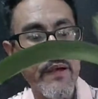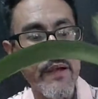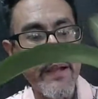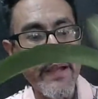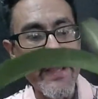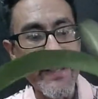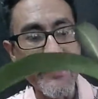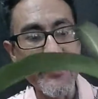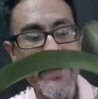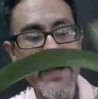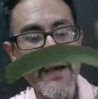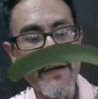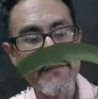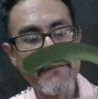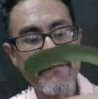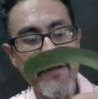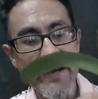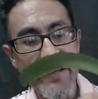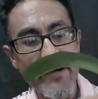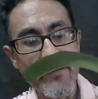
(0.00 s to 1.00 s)
and you have
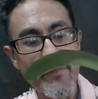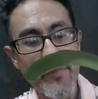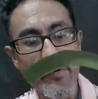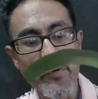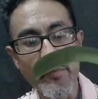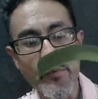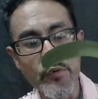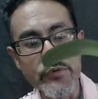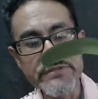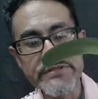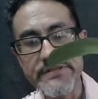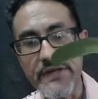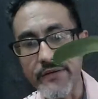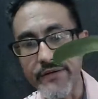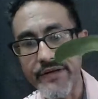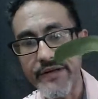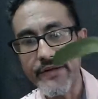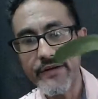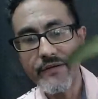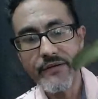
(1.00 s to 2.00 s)
viable roots down
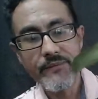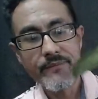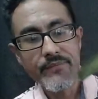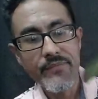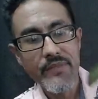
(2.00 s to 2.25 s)
here,